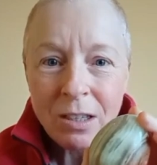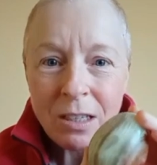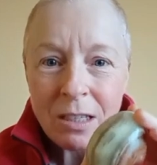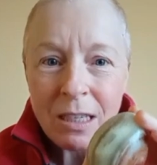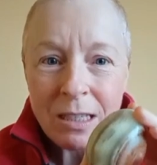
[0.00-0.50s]

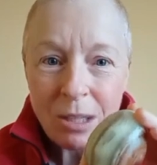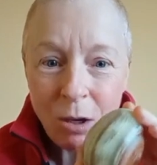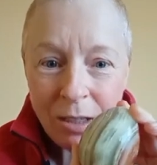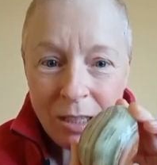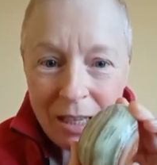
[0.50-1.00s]
this is
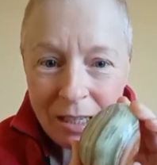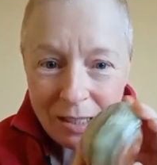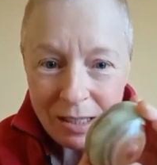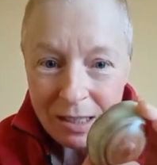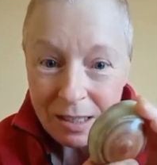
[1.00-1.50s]

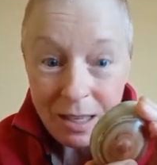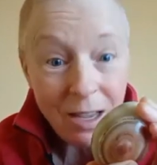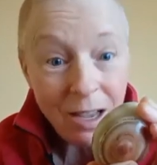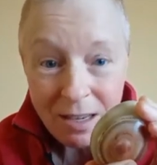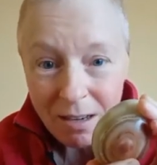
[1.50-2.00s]
onyx. Yeah,
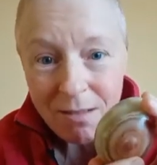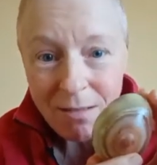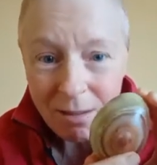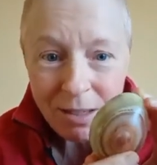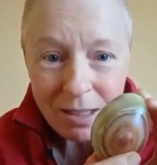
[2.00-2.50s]
I know
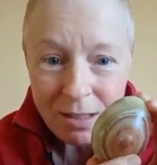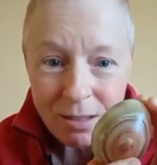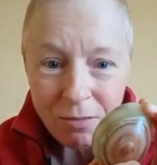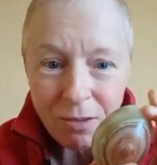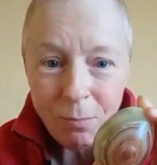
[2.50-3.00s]
onyx is
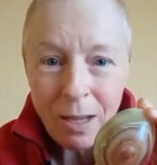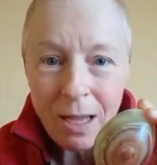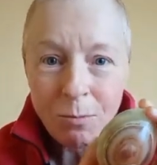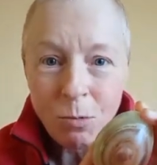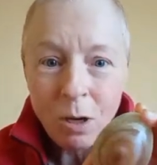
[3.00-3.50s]
often black
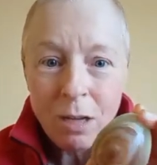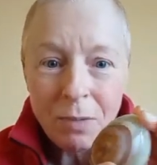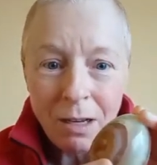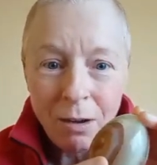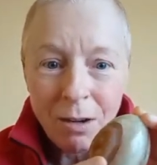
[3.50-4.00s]
and white,
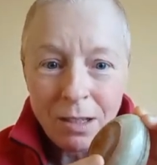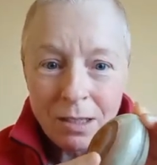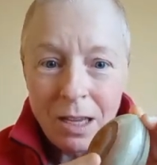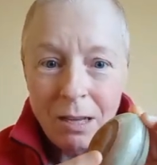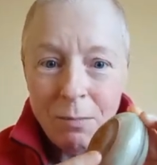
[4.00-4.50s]
but onyx
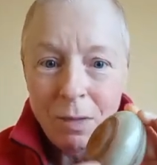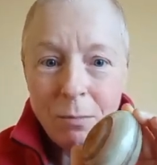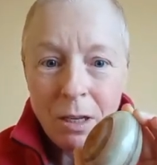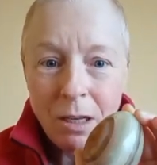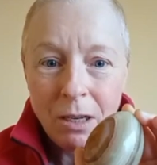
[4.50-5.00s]
can be
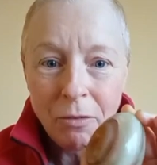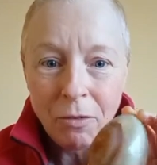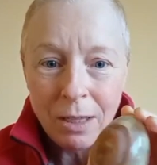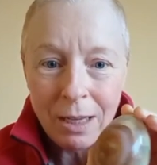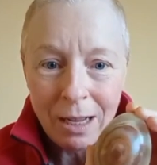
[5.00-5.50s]
many
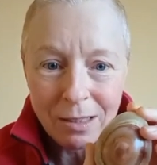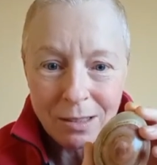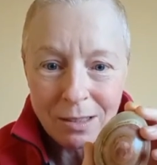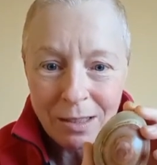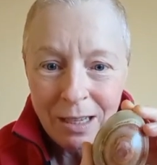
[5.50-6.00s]
different
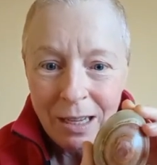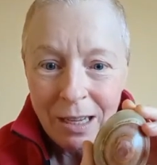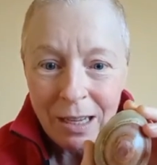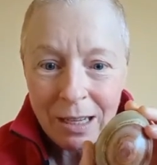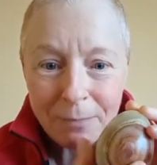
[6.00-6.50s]
colours.
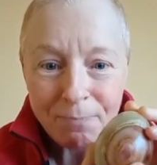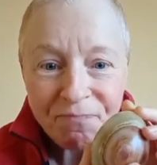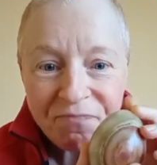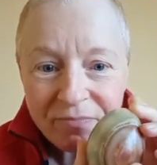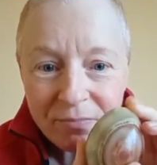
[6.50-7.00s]

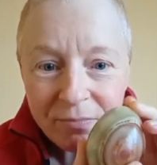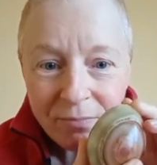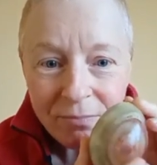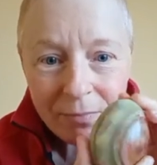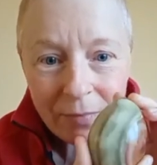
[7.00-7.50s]
And
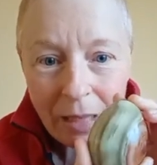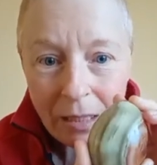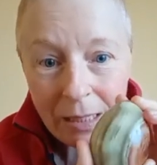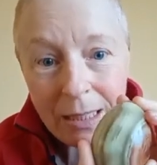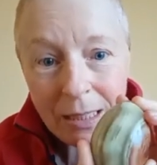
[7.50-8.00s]

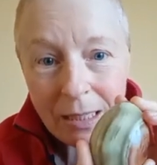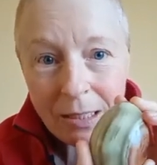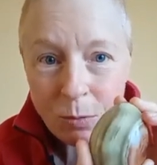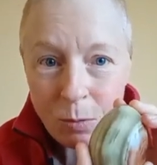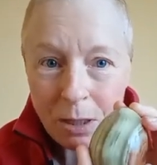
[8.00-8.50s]
clearly
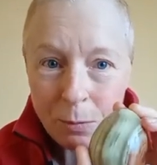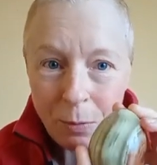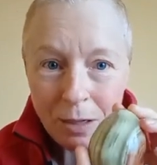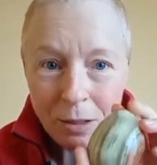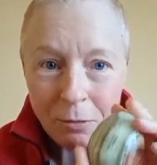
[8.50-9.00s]
this one is
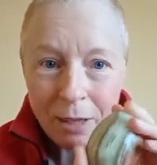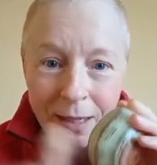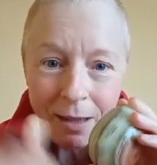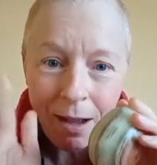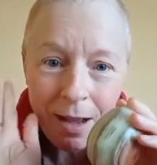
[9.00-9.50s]
brown and
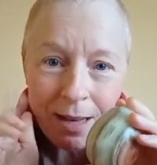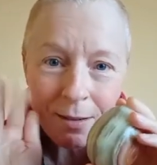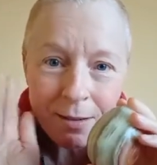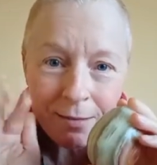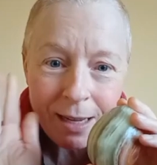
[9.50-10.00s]
green. Hi,
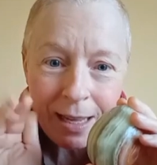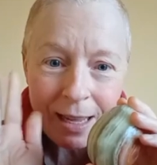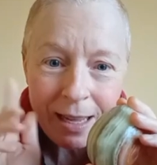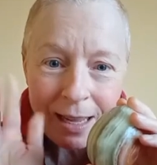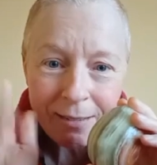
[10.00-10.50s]

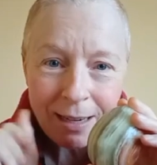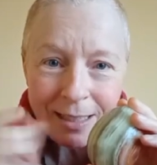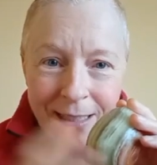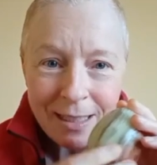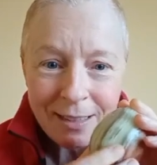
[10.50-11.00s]
Laura. Great
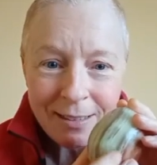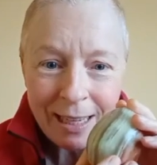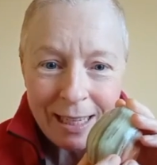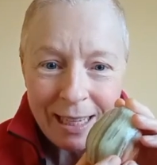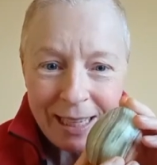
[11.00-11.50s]
to see you,
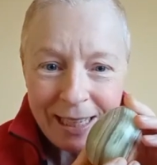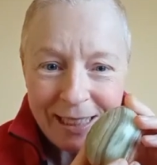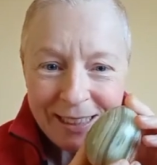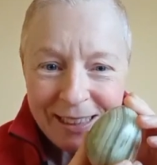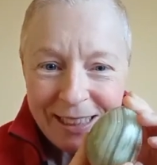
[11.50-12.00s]

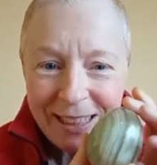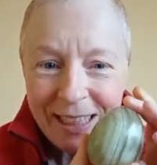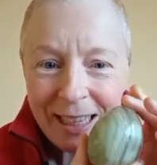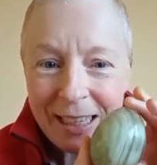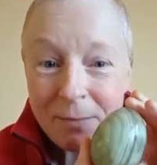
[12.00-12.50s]

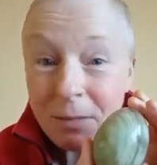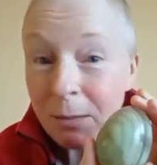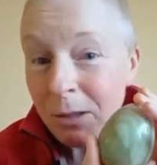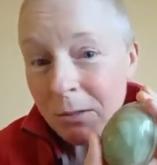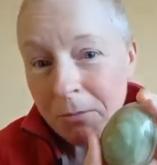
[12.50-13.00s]
honey. So
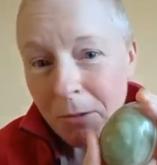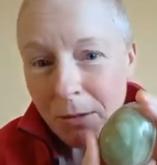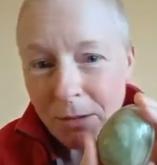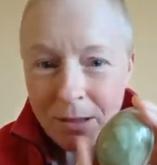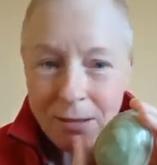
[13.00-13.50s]
we're doing
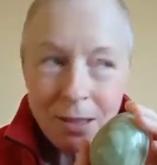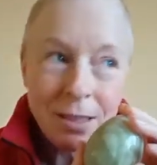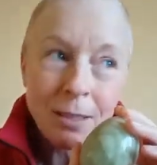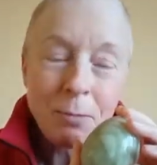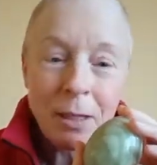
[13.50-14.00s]
rocks because
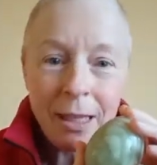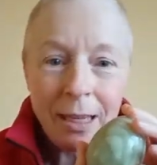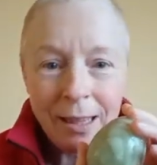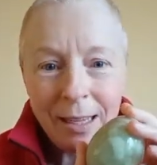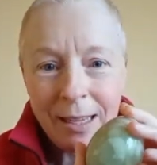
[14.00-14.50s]
it's wet
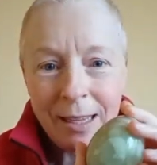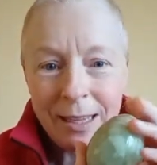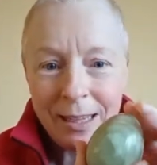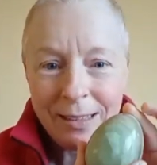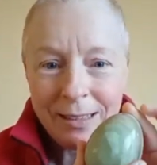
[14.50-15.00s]
out there,
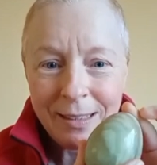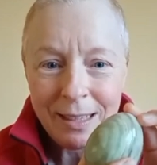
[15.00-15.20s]
and